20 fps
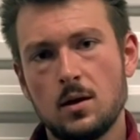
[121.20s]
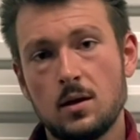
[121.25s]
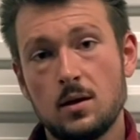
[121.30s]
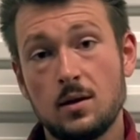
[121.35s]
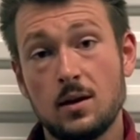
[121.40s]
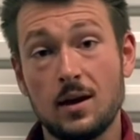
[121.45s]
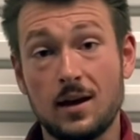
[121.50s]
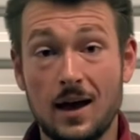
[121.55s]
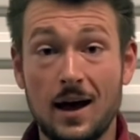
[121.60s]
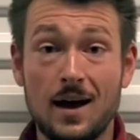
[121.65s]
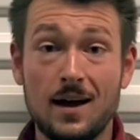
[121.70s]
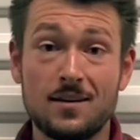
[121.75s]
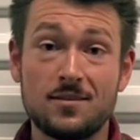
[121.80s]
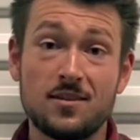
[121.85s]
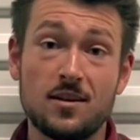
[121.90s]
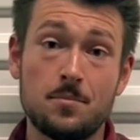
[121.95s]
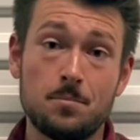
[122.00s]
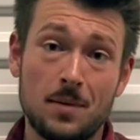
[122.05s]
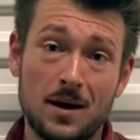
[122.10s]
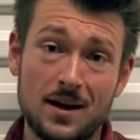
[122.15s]
Now guys,
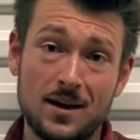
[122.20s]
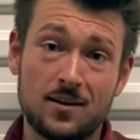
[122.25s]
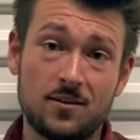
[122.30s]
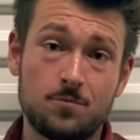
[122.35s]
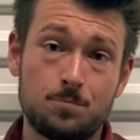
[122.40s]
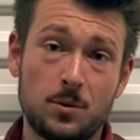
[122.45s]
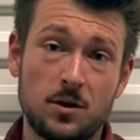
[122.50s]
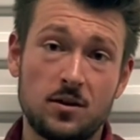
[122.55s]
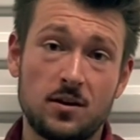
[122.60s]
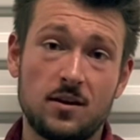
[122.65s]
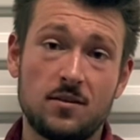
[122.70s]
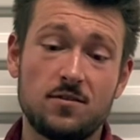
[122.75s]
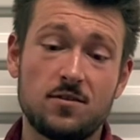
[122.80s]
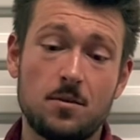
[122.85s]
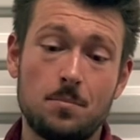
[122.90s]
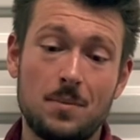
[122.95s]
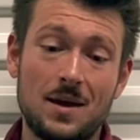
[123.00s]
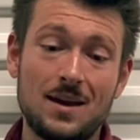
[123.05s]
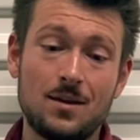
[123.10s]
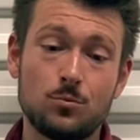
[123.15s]
in my experience, the
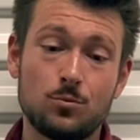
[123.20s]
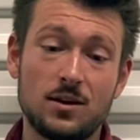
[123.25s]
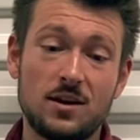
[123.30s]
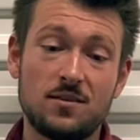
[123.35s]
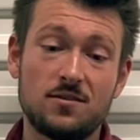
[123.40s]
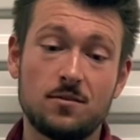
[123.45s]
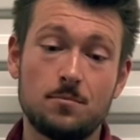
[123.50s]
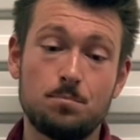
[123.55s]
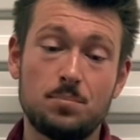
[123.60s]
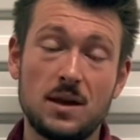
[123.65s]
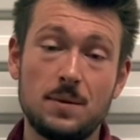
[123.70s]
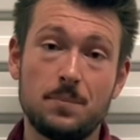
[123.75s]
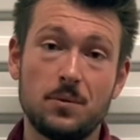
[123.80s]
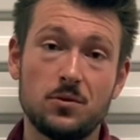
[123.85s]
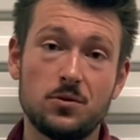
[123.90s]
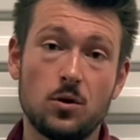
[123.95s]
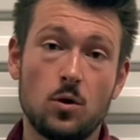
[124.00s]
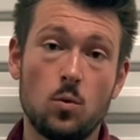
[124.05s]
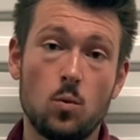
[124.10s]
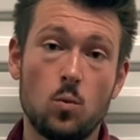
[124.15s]
main reason people
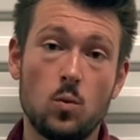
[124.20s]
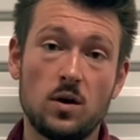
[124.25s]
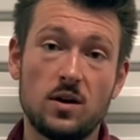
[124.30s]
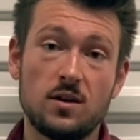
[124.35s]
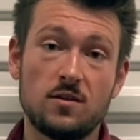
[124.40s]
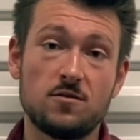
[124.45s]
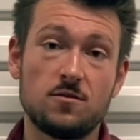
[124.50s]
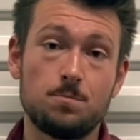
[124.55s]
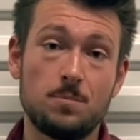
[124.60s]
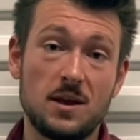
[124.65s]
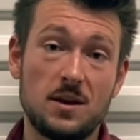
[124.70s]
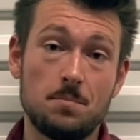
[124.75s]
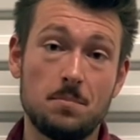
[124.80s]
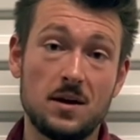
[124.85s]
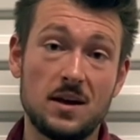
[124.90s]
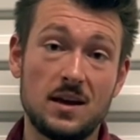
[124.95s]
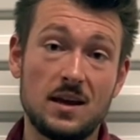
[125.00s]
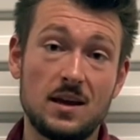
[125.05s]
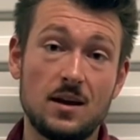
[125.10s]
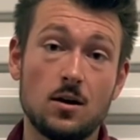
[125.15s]
don't want to spend
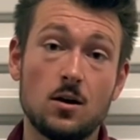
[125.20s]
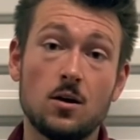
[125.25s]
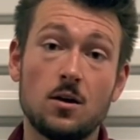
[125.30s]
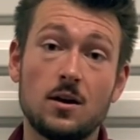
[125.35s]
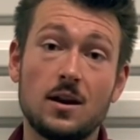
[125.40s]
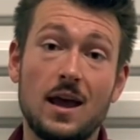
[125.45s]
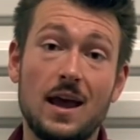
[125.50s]
money on